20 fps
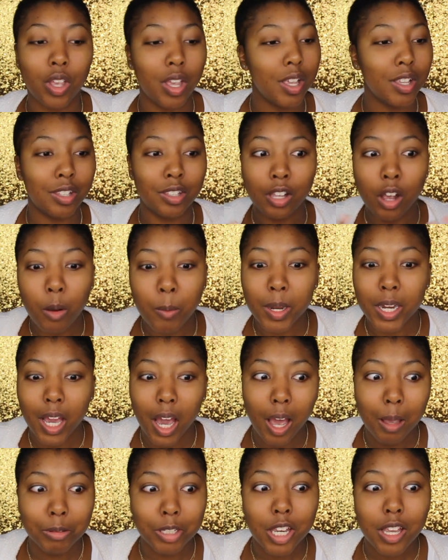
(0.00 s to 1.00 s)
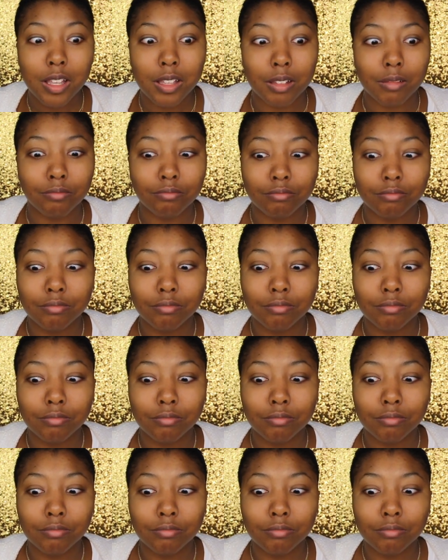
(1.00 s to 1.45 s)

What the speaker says: many options.